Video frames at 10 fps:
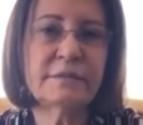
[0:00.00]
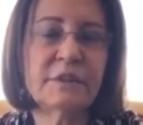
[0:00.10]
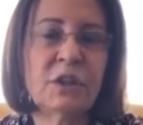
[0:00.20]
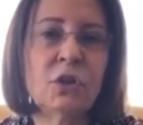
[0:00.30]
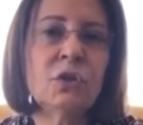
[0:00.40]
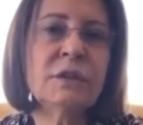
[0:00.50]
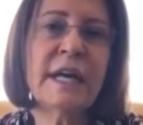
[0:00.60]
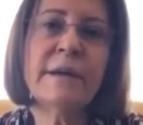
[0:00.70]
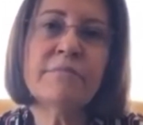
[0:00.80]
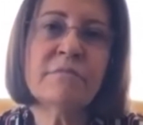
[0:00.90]
In no
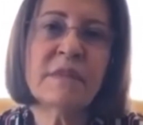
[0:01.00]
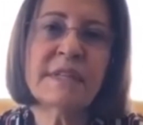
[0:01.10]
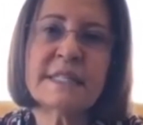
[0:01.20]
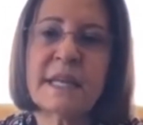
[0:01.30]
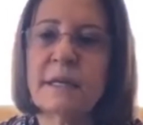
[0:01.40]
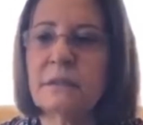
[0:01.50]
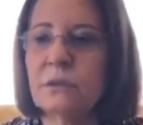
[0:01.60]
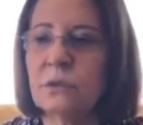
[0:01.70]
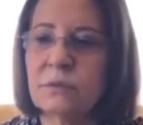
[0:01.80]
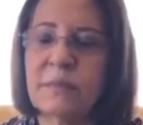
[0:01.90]
time, the scale
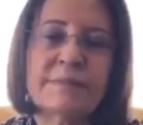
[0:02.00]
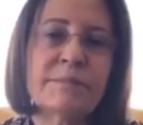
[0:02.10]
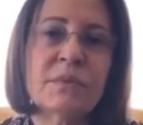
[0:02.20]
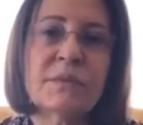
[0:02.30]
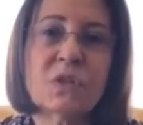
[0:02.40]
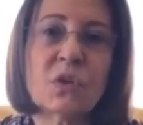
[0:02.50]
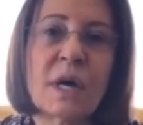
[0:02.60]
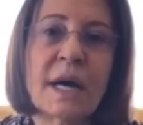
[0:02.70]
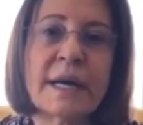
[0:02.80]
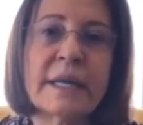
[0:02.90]
goes up so
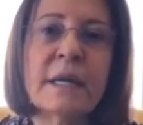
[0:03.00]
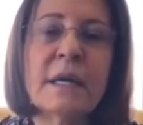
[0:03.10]
high,